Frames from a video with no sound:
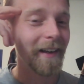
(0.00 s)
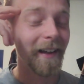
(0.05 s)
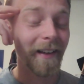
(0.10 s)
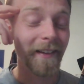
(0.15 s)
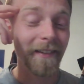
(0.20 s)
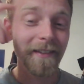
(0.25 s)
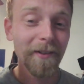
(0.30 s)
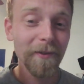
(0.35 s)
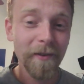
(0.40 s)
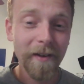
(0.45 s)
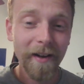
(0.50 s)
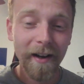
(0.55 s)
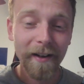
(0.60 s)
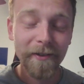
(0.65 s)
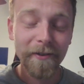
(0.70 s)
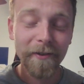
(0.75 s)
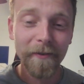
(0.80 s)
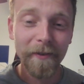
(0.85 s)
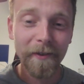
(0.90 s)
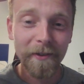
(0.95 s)
It's so
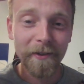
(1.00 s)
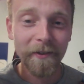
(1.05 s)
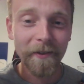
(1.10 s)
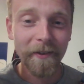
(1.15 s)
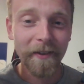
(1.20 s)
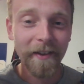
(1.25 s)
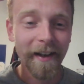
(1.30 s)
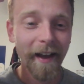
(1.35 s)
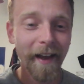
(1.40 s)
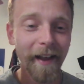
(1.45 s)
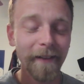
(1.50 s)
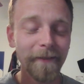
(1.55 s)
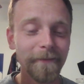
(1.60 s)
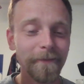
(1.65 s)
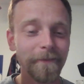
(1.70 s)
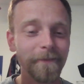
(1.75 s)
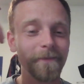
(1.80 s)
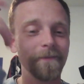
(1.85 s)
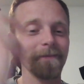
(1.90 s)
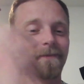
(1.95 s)
controversial that
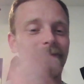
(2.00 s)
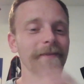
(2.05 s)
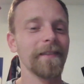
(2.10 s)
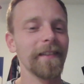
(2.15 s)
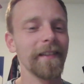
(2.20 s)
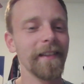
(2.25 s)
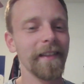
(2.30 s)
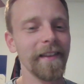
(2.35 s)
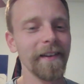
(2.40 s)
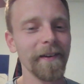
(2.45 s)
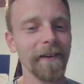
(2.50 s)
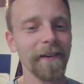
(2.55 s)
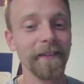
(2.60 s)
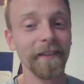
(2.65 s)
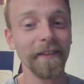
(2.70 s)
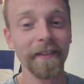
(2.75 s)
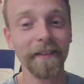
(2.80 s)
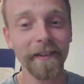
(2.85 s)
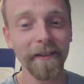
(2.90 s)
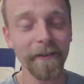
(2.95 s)
there's
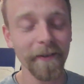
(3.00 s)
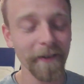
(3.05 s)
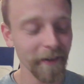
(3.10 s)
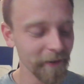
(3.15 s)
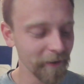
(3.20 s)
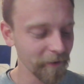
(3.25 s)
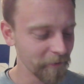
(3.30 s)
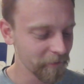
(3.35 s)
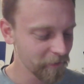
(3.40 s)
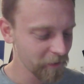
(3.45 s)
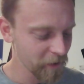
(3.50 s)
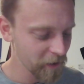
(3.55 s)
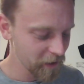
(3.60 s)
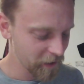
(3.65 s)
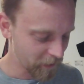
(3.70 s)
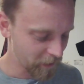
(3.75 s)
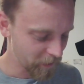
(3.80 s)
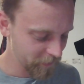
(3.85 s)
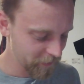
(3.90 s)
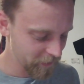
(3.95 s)
a series of
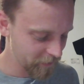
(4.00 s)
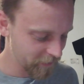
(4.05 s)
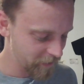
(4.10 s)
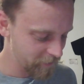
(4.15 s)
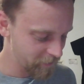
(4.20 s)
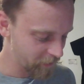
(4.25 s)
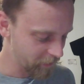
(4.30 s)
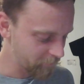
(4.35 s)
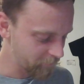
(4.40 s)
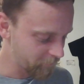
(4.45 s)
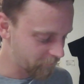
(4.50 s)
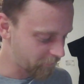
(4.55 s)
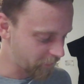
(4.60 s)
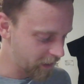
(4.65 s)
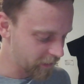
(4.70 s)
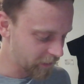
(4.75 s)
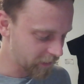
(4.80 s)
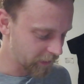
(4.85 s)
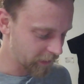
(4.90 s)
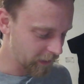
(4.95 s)
footnotes, let's see if I can
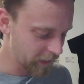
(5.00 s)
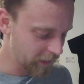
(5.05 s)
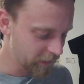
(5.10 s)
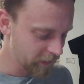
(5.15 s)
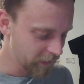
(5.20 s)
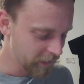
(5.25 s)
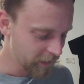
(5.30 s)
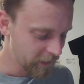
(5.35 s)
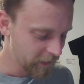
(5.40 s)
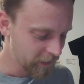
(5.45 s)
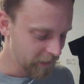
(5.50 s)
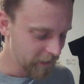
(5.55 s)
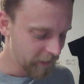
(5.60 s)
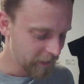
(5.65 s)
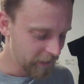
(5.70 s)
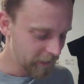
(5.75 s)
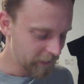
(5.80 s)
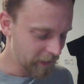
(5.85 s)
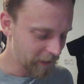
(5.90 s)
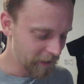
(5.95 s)
find any,
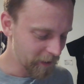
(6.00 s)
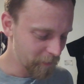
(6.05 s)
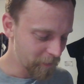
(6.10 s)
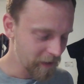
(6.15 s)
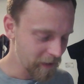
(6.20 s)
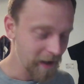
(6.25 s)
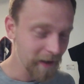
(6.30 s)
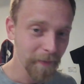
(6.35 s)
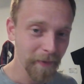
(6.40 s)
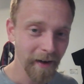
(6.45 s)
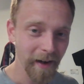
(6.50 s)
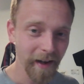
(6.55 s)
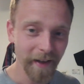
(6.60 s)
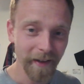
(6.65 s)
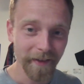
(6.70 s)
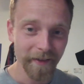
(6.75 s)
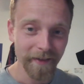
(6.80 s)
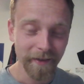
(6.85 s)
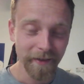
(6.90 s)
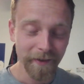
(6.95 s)
that are made by a
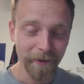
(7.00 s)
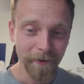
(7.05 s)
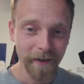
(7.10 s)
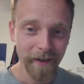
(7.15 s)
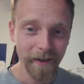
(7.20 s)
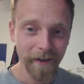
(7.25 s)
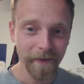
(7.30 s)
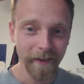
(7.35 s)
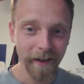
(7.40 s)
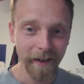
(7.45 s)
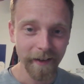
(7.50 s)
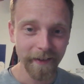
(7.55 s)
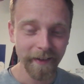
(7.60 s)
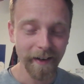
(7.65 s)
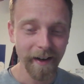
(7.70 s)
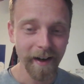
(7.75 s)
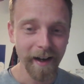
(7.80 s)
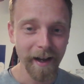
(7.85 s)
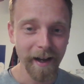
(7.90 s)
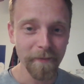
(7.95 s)
historian of that
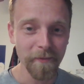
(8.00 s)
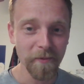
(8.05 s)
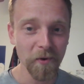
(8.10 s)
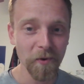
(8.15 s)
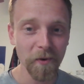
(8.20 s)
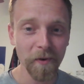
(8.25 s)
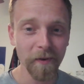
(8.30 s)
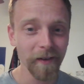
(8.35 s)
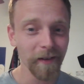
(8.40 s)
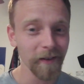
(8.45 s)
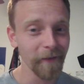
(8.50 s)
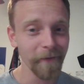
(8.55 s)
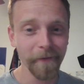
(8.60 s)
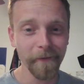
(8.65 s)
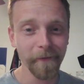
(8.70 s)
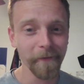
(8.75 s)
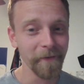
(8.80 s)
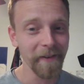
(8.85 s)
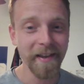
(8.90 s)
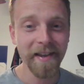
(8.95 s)
time who
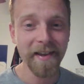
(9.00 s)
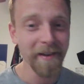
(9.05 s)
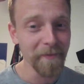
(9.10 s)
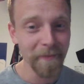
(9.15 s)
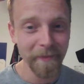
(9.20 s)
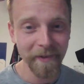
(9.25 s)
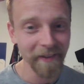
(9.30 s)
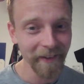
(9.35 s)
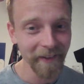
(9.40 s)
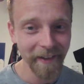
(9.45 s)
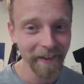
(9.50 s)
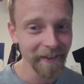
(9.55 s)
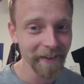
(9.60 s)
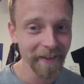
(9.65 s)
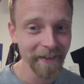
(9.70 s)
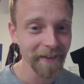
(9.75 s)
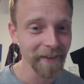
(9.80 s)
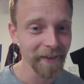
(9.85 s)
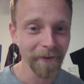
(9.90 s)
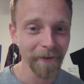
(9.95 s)
vehemently
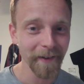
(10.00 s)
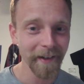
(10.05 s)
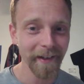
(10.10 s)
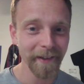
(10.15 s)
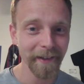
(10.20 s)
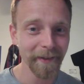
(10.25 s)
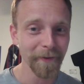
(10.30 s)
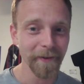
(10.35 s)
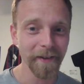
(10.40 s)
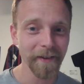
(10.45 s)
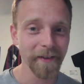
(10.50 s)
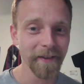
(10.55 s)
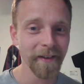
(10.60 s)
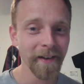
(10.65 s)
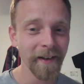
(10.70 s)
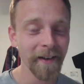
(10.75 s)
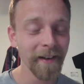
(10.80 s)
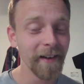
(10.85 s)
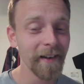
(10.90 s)
disagrees with